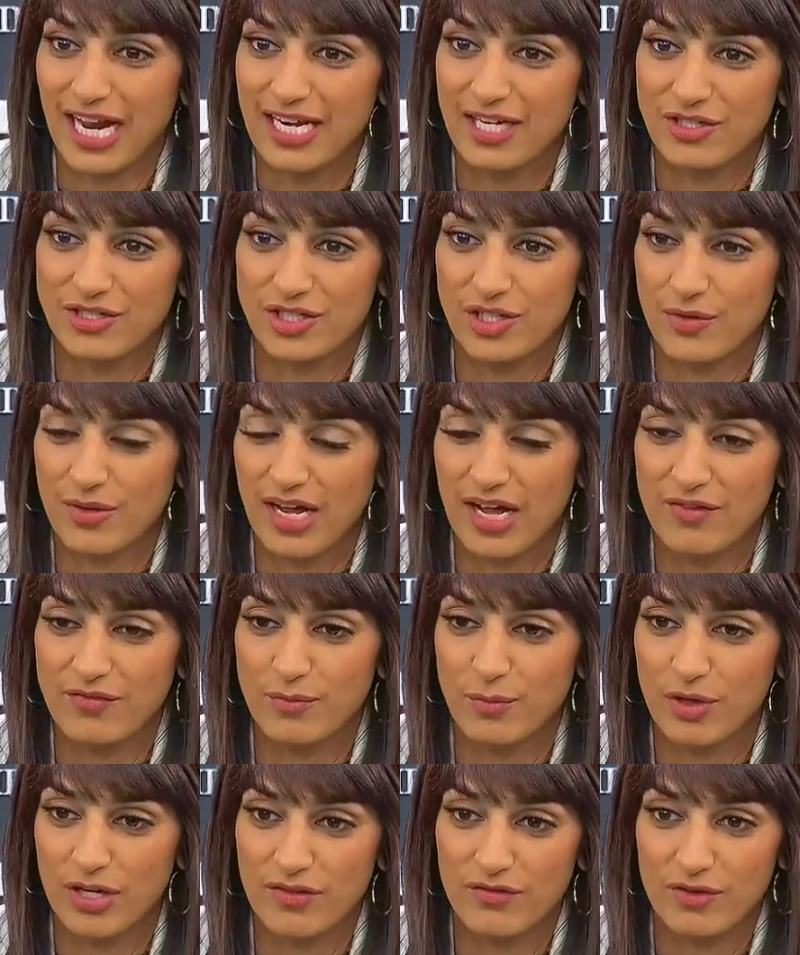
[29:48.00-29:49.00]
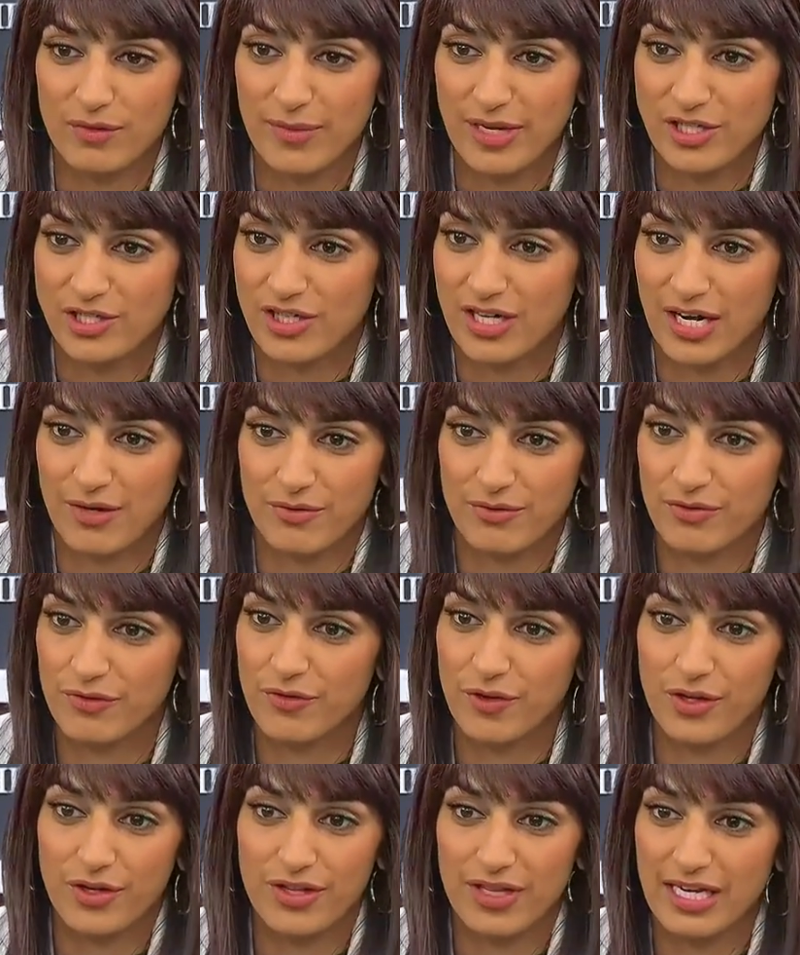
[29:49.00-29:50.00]
I just don't have more information. I would
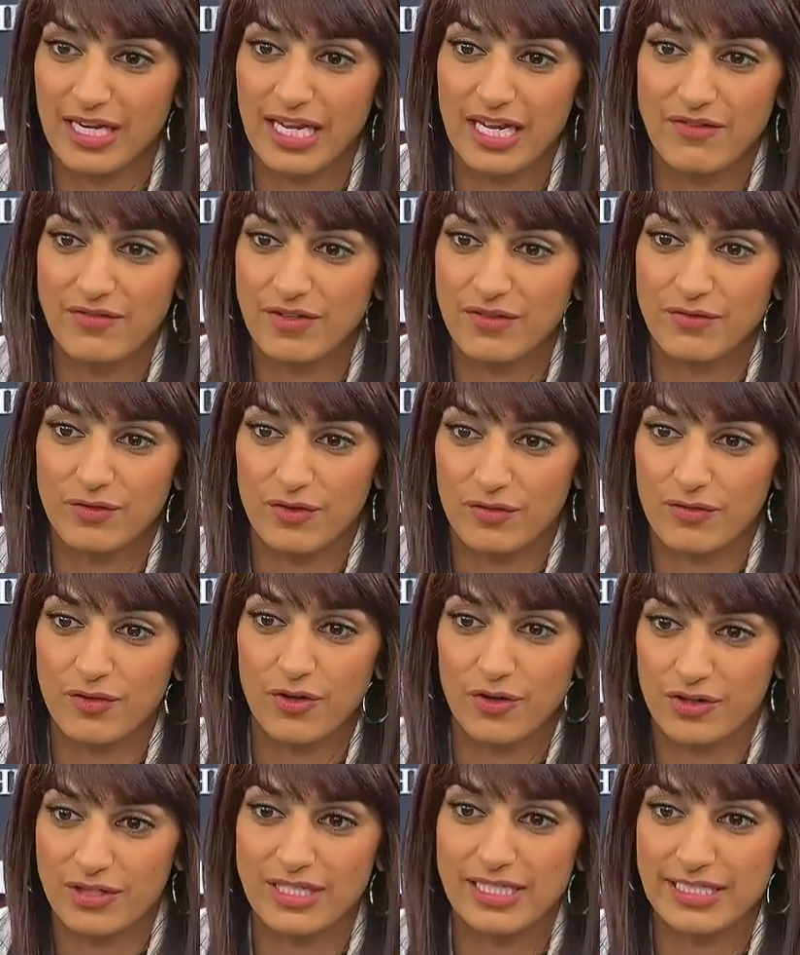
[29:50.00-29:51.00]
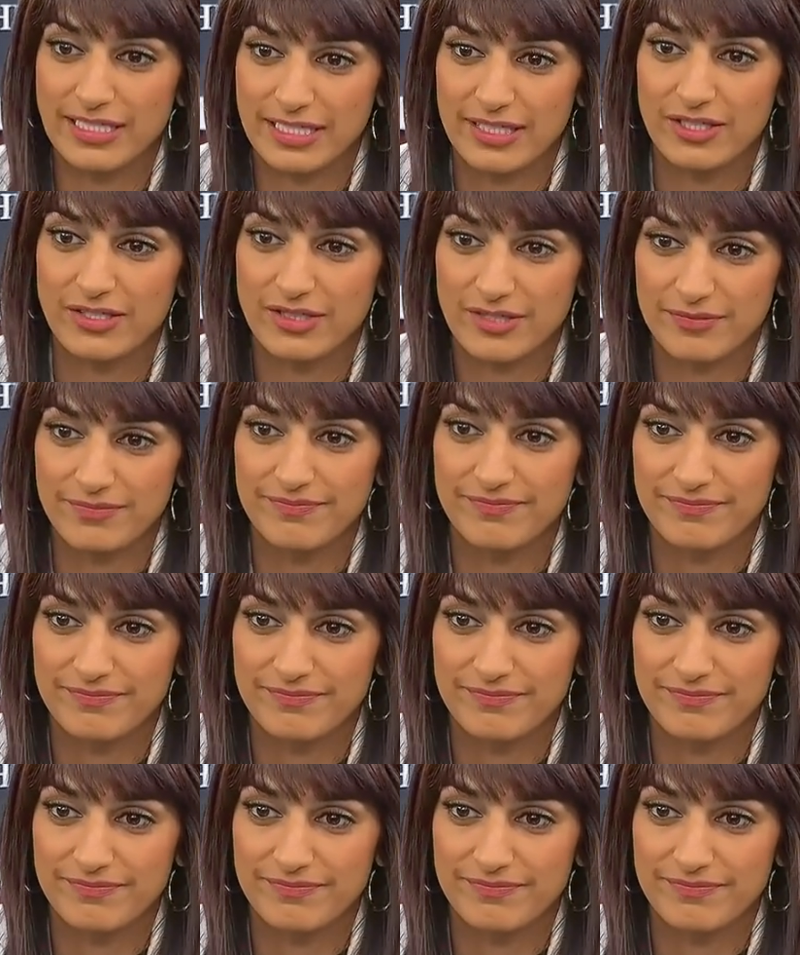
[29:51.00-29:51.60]
refer you to the Navy for further details.